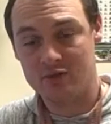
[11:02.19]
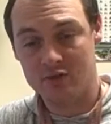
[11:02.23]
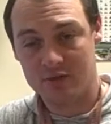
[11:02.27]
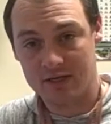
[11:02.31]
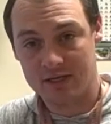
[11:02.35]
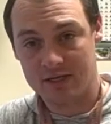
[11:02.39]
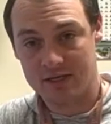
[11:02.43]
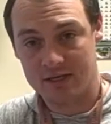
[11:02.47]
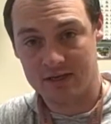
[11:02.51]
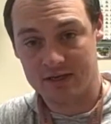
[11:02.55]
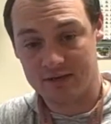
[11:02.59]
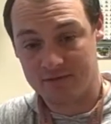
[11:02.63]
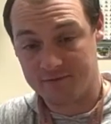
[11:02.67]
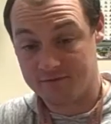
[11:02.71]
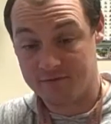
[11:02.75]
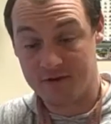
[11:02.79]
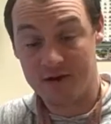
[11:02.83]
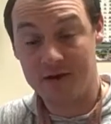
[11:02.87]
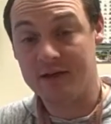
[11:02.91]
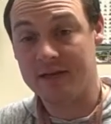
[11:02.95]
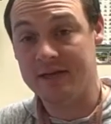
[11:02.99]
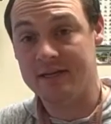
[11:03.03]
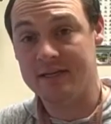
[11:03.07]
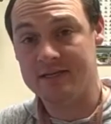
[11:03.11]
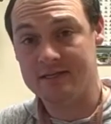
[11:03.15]
you can
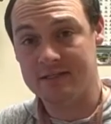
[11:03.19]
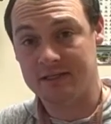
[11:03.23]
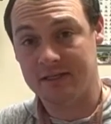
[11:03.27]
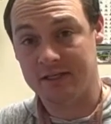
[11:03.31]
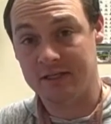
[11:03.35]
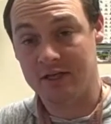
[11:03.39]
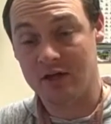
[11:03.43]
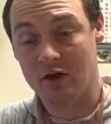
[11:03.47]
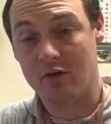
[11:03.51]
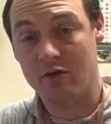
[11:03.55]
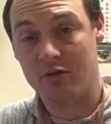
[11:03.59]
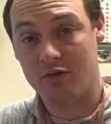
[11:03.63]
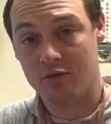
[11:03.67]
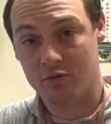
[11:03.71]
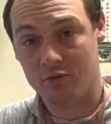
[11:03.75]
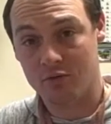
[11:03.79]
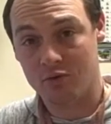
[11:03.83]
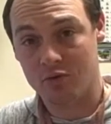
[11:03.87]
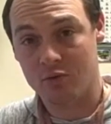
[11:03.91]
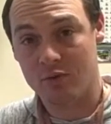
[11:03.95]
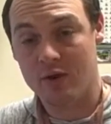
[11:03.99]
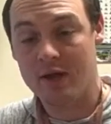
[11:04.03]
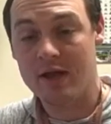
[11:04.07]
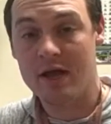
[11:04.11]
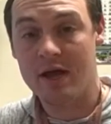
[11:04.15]
very easily go
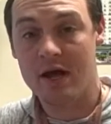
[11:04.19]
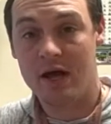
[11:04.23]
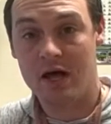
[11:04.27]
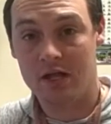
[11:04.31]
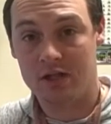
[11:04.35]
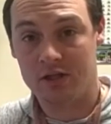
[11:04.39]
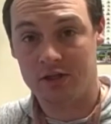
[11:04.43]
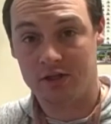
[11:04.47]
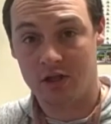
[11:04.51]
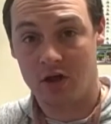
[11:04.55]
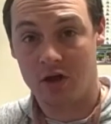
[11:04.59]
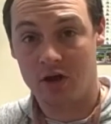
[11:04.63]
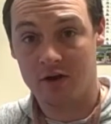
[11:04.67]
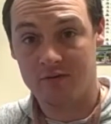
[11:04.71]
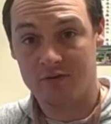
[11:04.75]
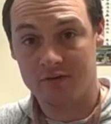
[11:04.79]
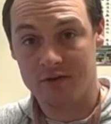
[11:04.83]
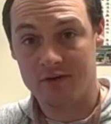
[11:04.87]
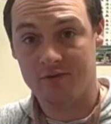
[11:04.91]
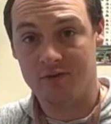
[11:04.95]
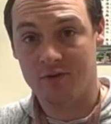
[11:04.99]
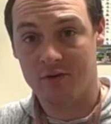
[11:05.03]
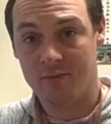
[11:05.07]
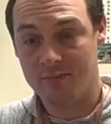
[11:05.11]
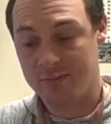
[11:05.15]
through a lot of
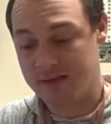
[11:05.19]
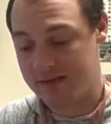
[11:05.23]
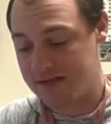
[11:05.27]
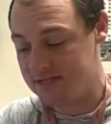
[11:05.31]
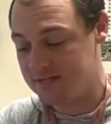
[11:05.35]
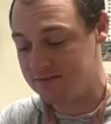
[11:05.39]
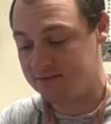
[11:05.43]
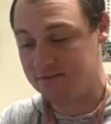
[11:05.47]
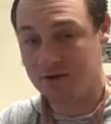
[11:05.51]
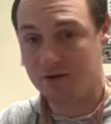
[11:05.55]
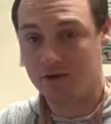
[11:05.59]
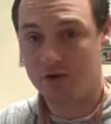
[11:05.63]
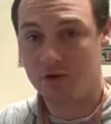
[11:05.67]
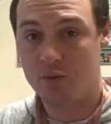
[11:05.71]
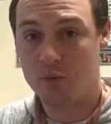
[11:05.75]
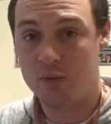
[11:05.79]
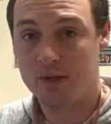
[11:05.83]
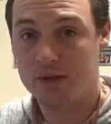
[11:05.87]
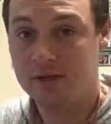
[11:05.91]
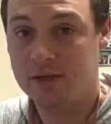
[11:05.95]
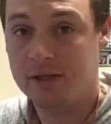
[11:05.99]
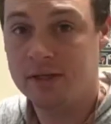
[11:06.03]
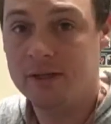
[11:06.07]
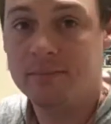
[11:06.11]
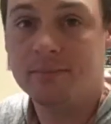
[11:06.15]
different baits very
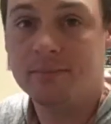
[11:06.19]
quickly.